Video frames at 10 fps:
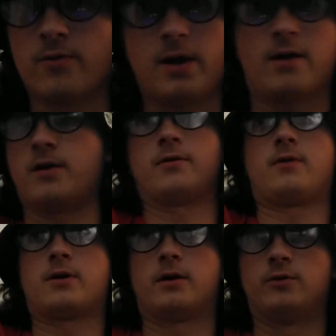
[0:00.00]
Okay, I
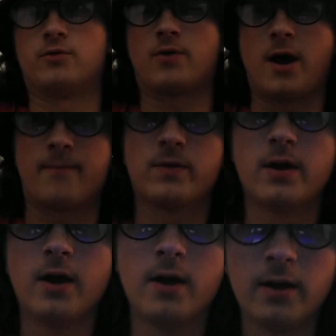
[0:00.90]
gotta do crap.
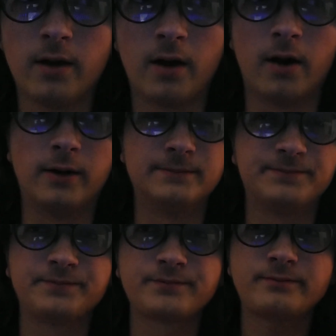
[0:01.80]

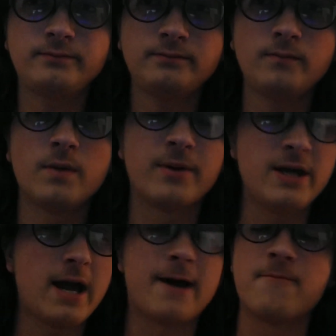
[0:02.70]

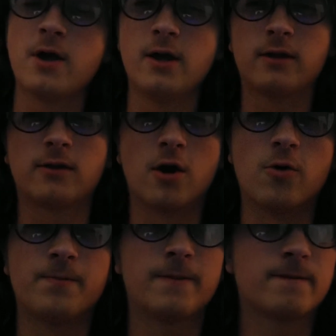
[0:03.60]
But yeah,
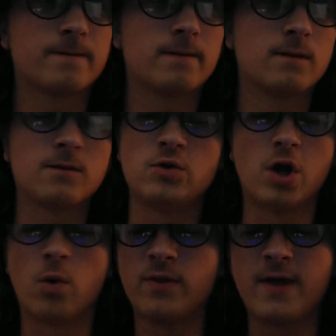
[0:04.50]
so
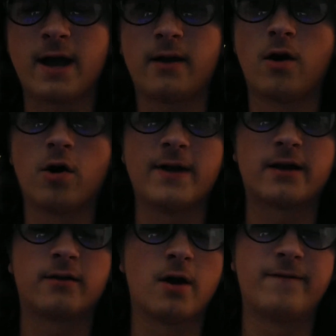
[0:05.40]
when all
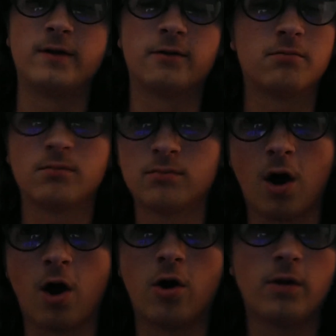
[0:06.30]
that stuff is
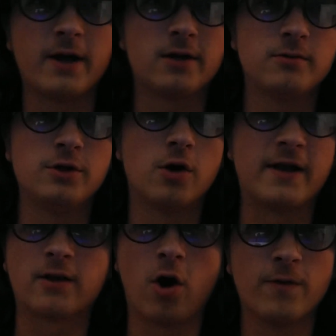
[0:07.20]
all
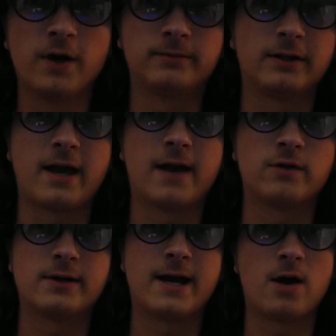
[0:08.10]
that's all the updates I have
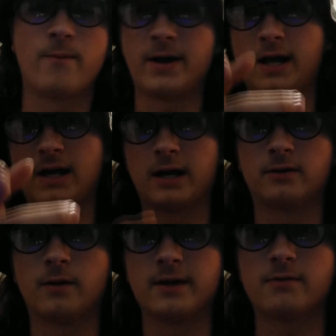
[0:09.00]
right now. Man, I got
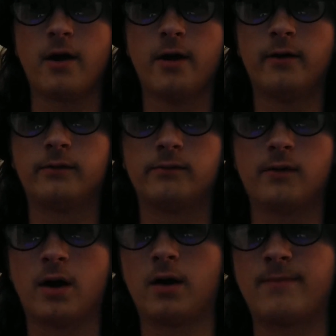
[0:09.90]
it to
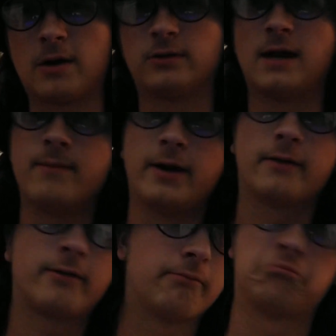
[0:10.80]
about 10
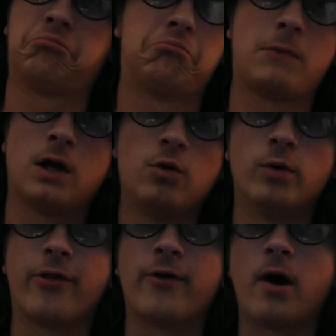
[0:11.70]
minutes. Who
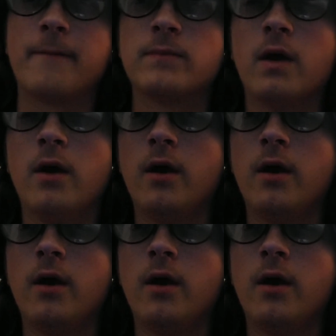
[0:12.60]
would have thought?